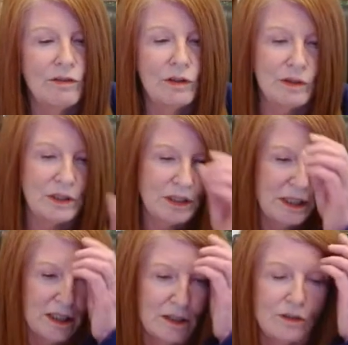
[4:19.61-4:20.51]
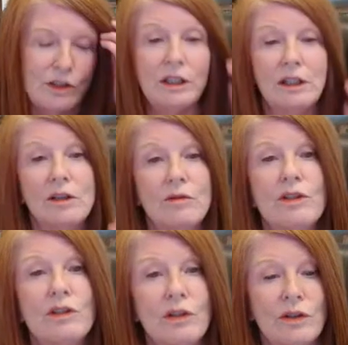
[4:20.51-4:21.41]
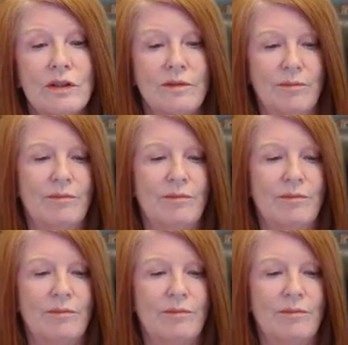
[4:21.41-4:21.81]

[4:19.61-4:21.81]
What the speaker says: frequency energy in return.